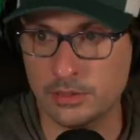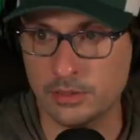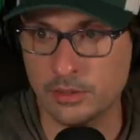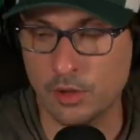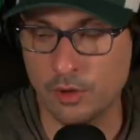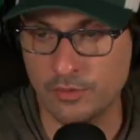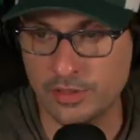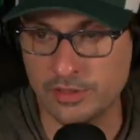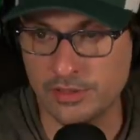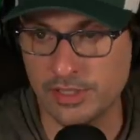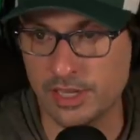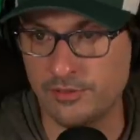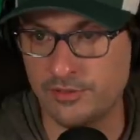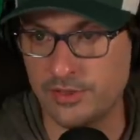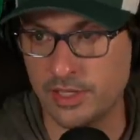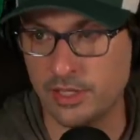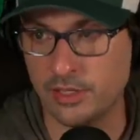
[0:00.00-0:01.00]
COVID
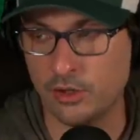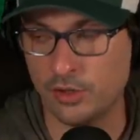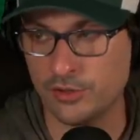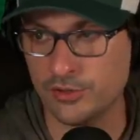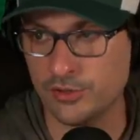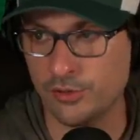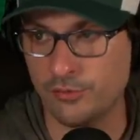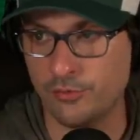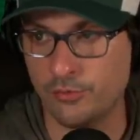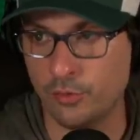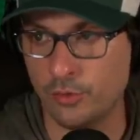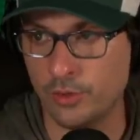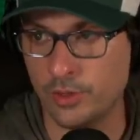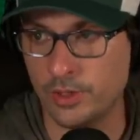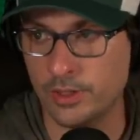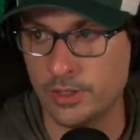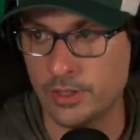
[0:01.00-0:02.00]
safety, and also
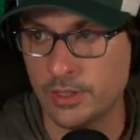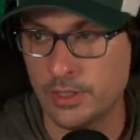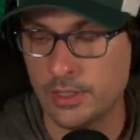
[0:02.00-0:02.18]
for."